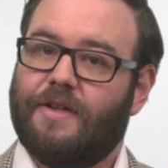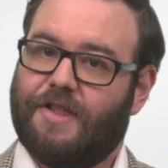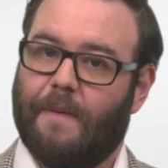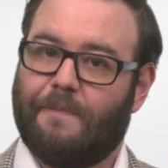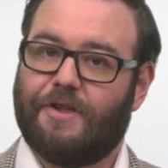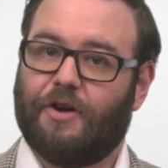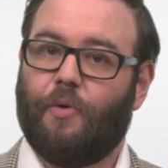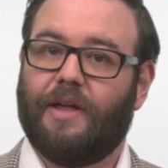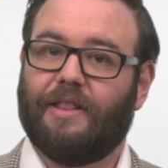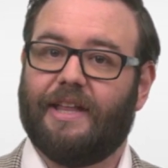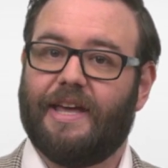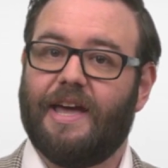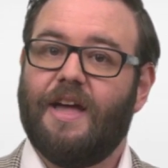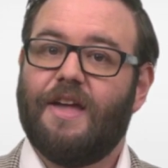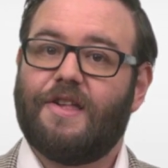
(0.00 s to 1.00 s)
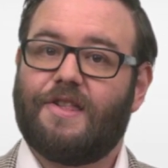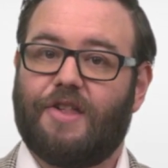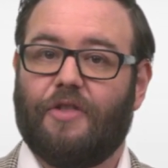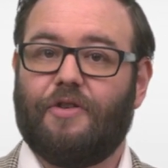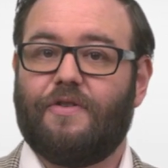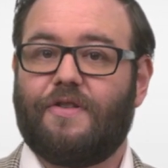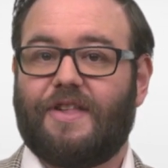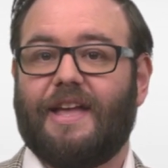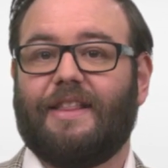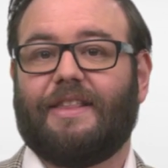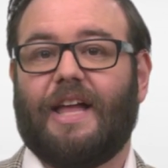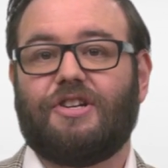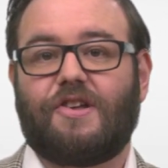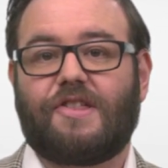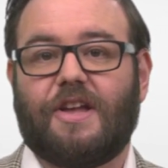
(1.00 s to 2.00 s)
Subsequently, Southern state
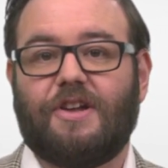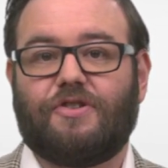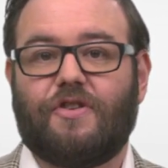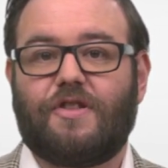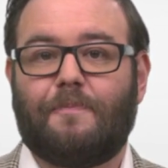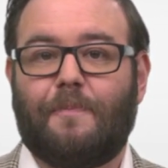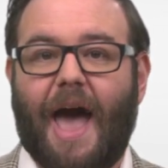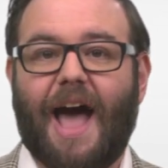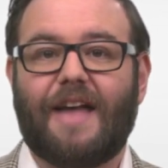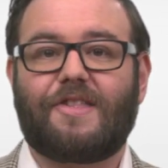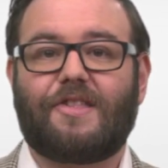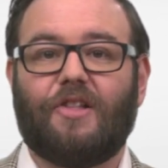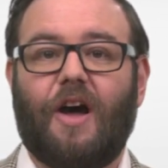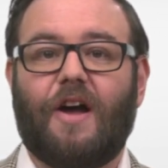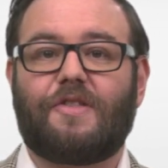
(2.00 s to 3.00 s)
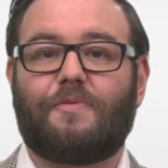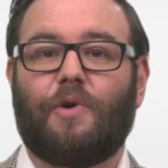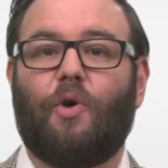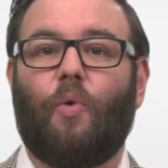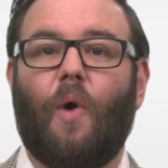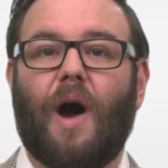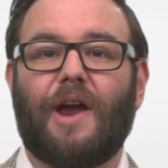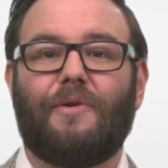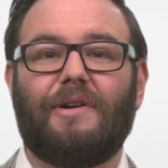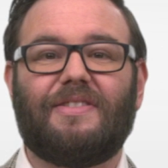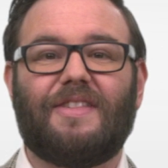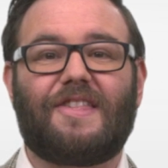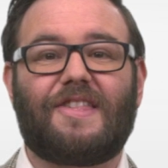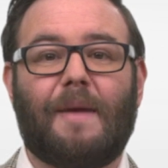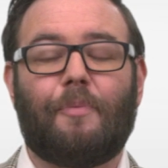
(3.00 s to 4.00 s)
legislatures passed laws
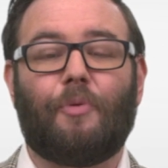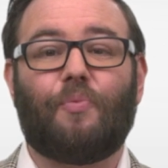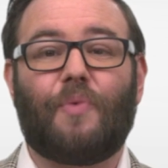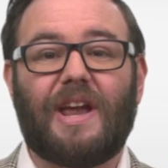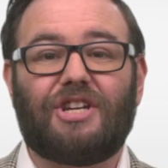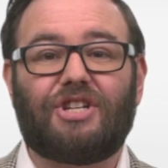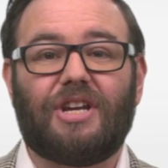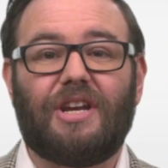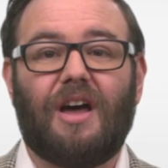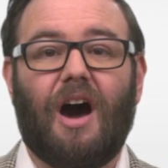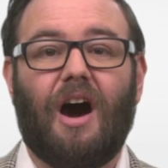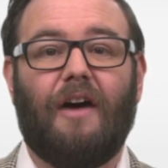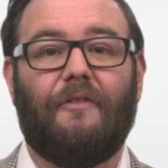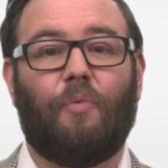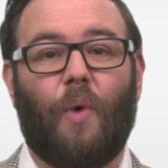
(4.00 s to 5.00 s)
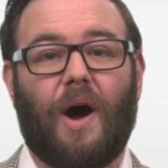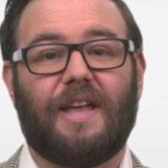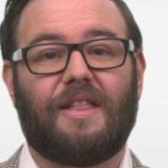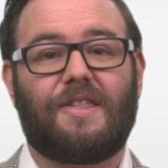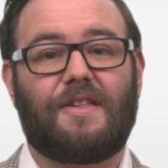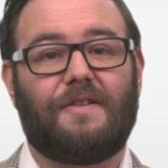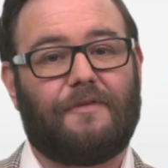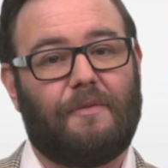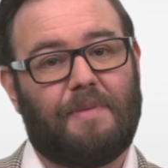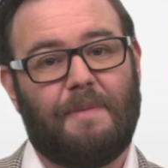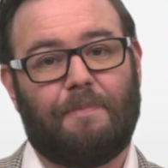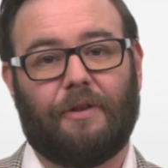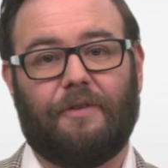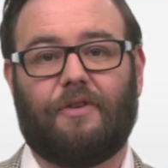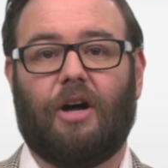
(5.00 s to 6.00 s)
requiring the separation of whites from
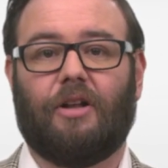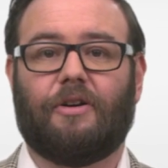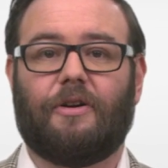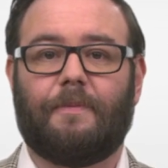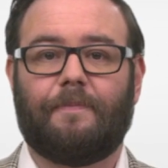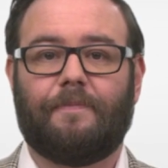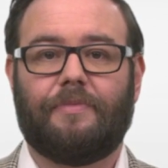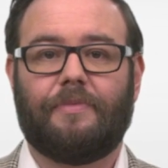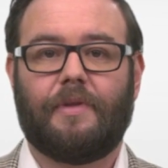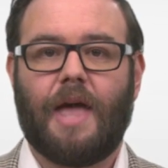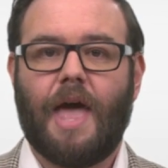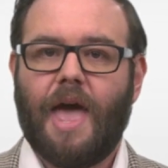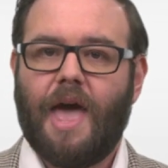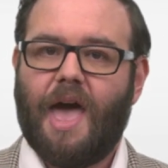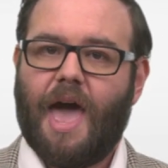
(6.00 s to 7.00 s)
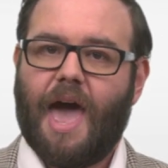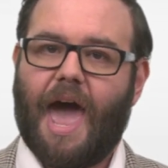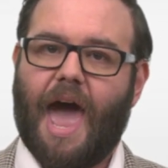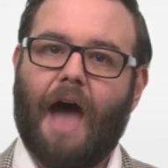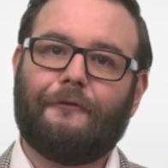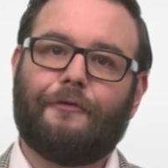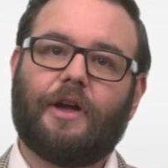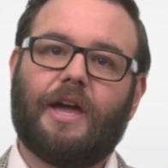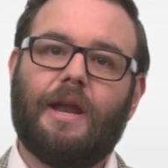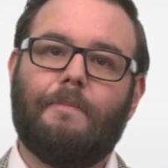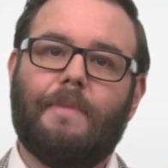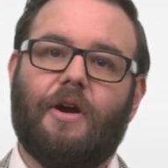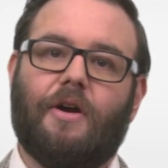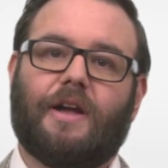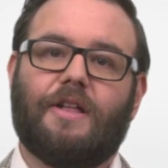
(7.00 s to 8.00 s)
people of color. African
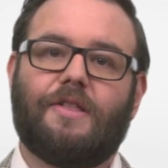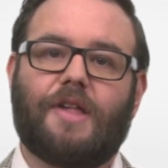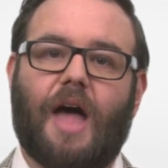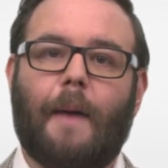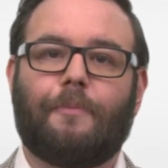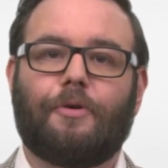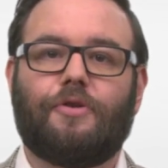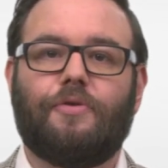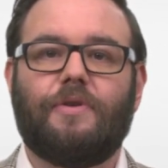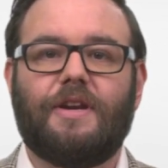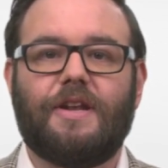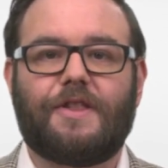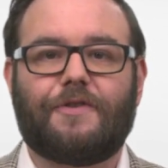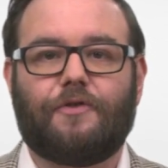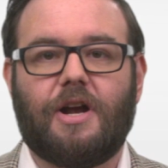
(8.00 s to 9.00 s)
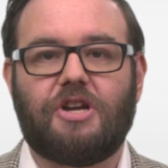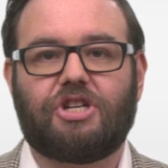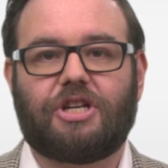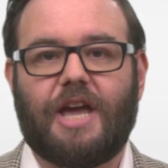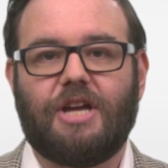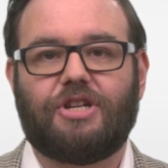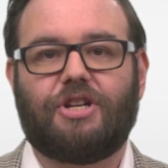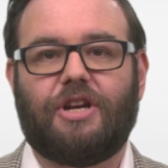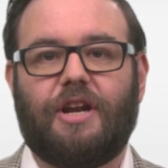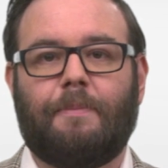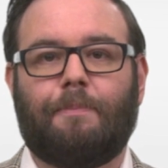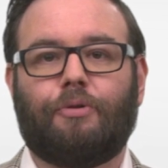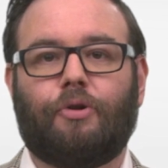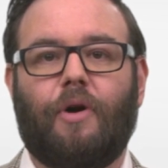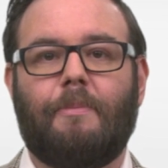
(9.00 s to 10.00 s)
Americans' opportunities for education and
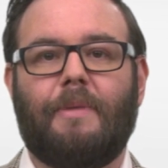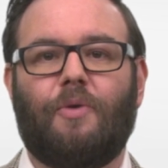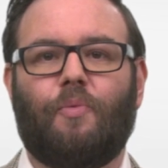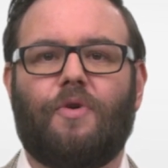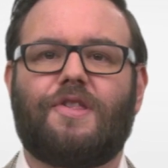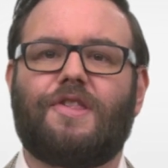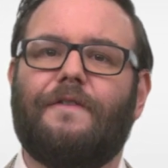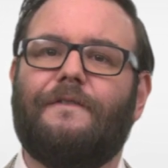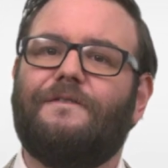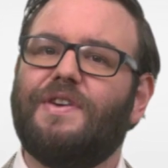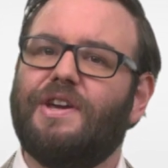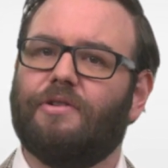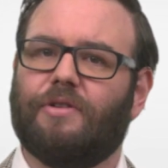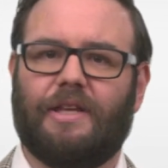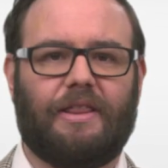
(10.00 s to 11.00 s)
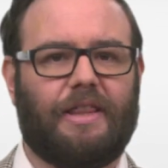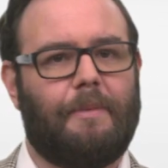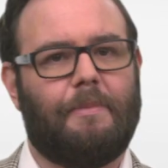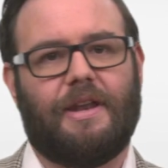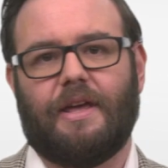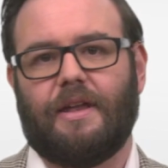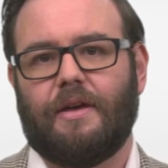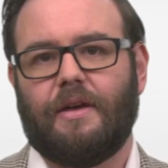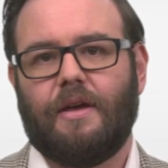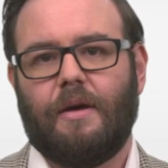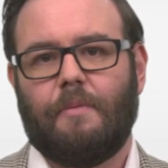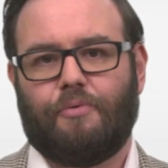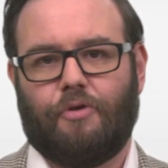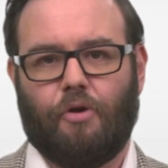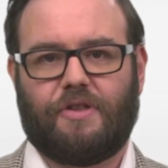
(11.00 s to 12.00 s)
employment were severely limited.
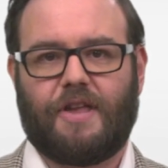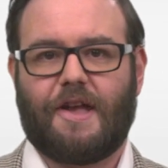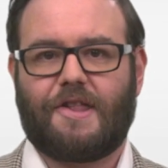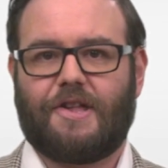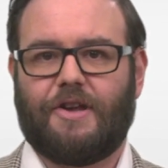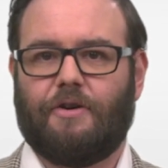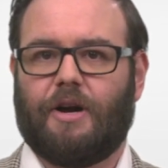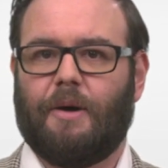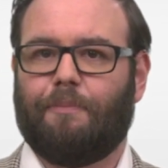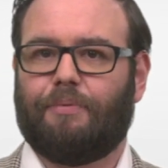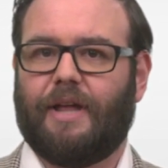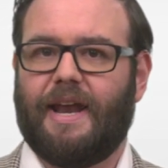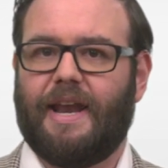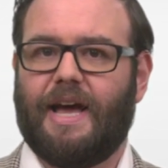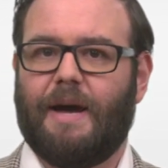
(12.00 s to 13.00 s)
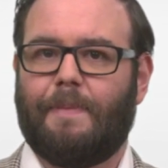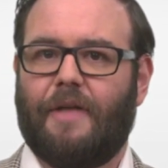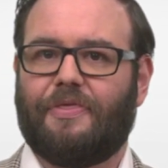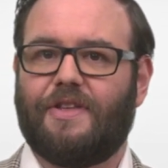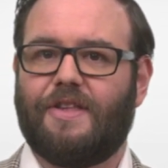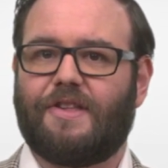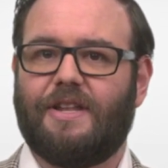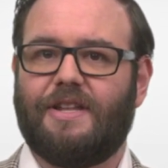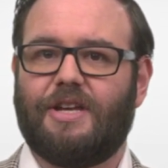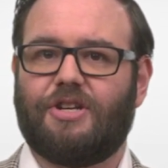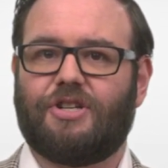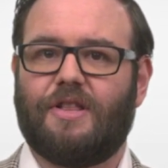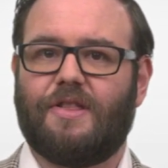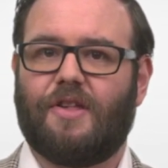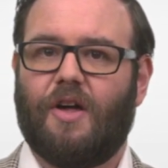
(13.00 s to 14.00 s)
Protesting or complaining about these
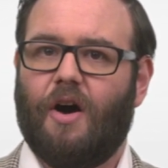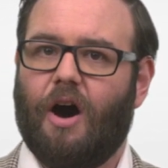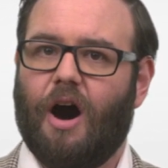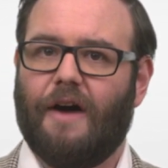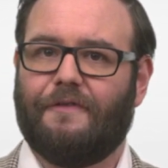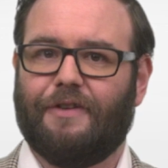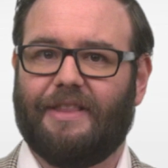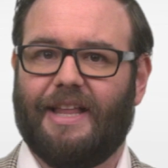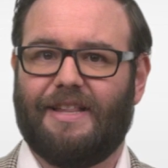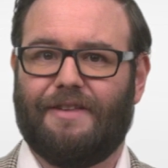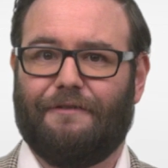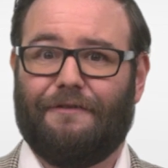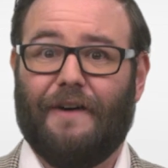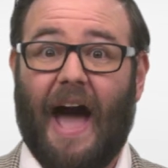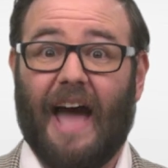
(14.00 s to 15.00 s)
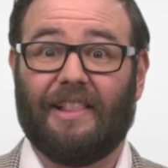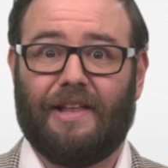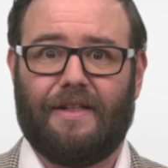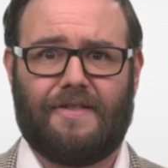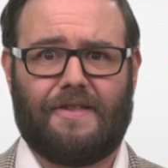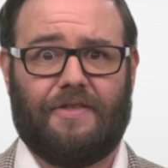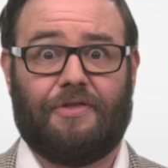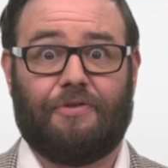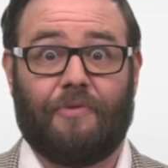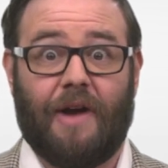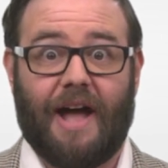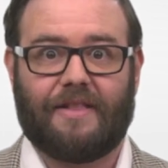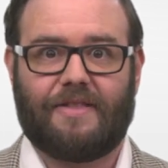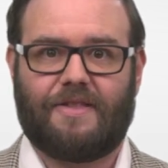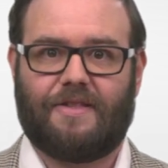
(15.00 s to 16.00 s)
conditions often led to violence and
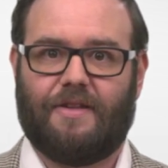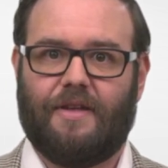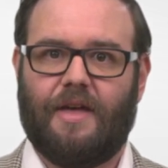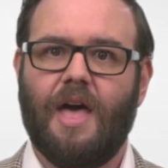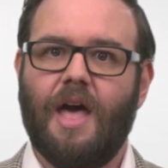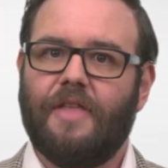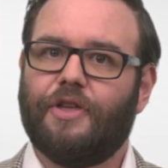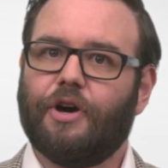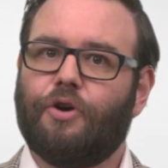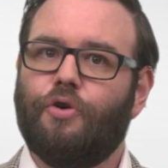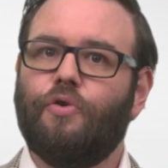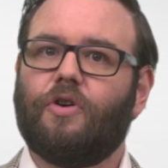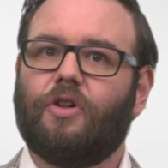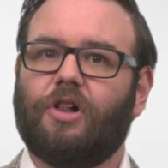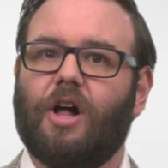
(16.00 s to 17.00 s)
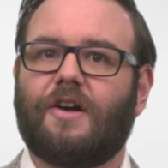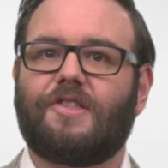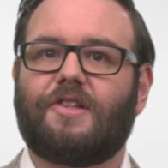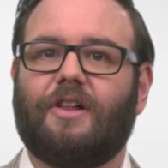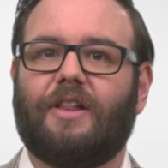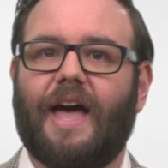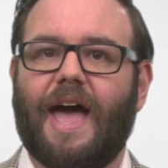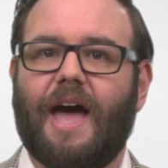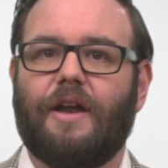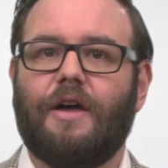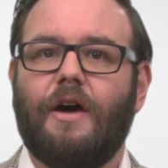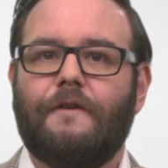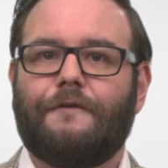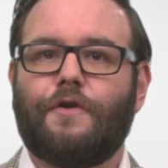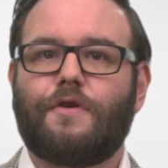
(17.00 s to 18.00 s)
threats. The Ku Klux Klan,
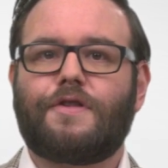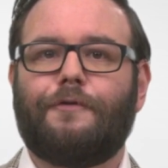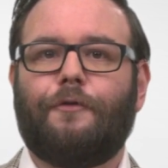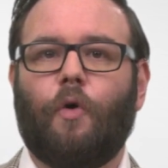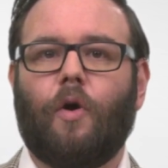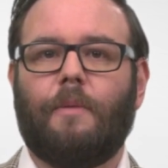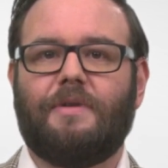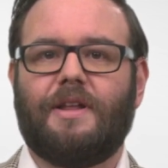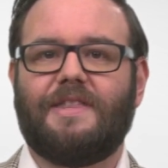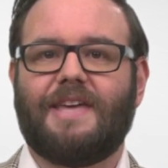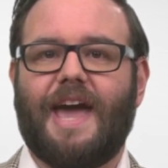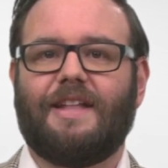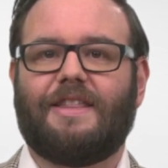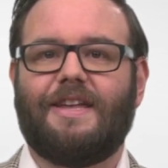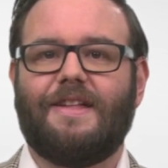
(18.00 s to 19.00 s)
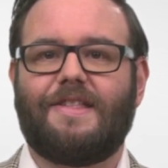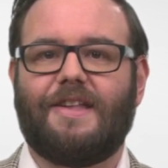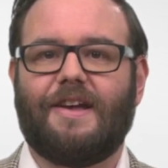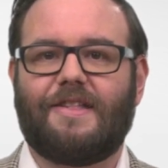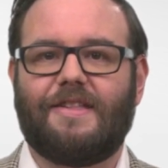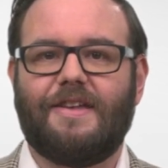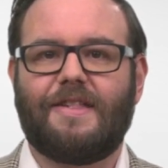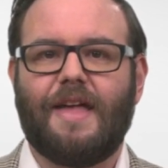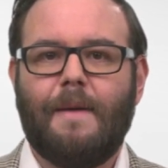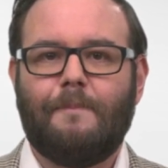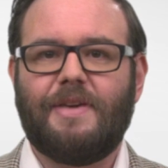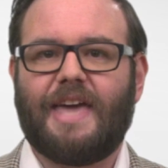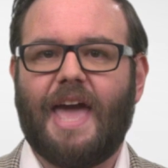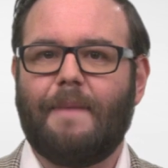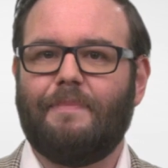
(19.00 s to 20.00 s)
first formed in the 1860s,
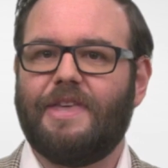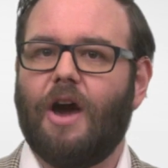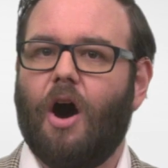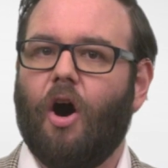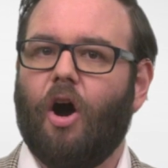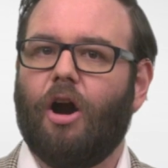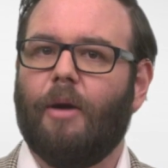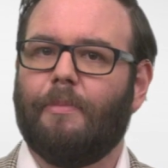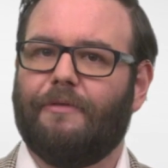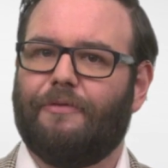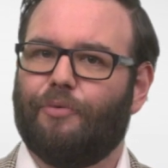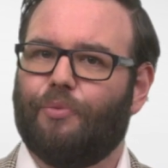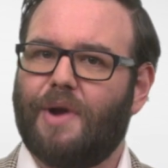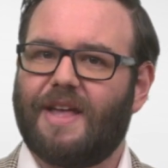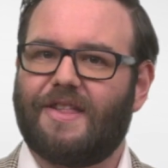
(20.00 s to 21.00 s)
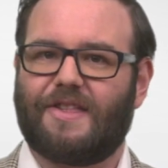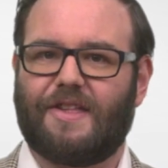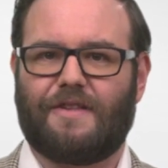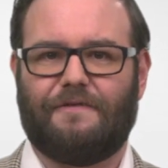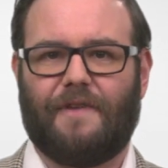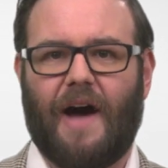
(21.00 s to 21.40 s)
became the arm of racist